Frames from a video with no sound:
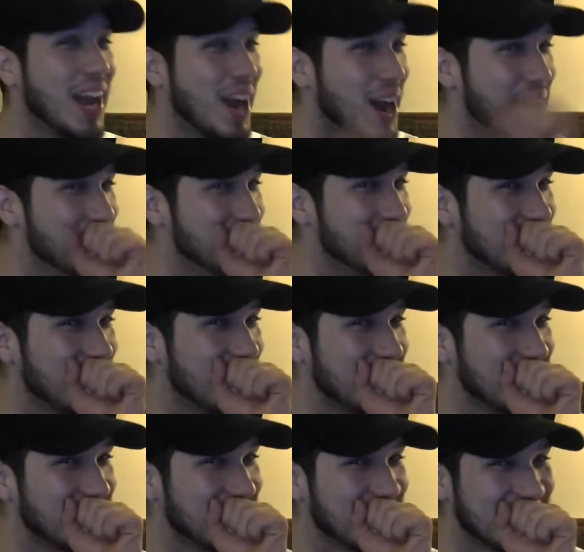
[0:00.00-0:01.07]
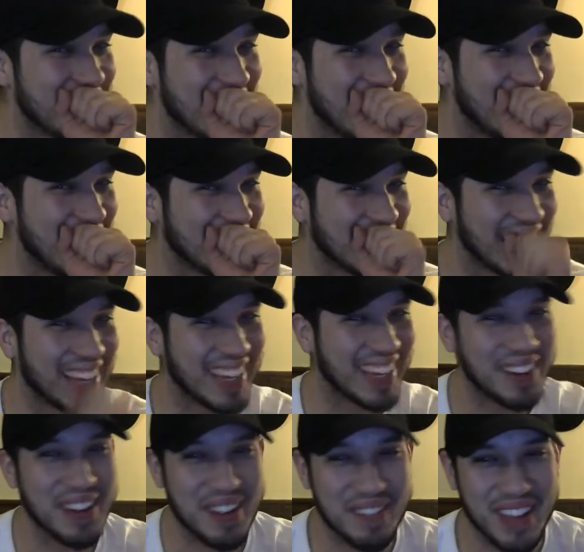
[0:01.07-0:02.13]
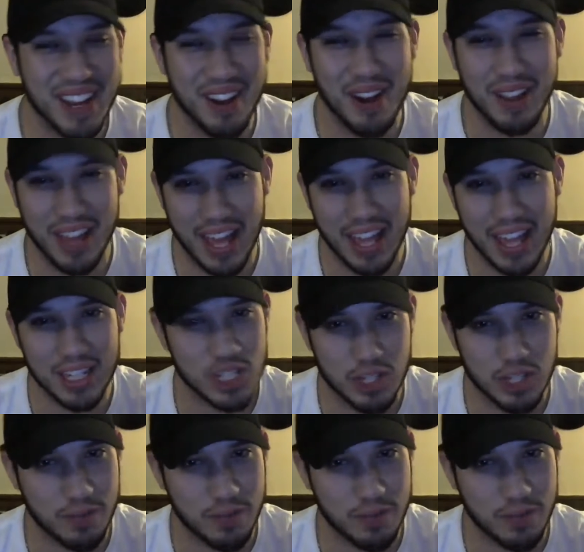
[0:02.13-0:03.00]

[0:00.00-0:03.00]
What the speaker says: oh shit, you did that, like you know what I mean, or like just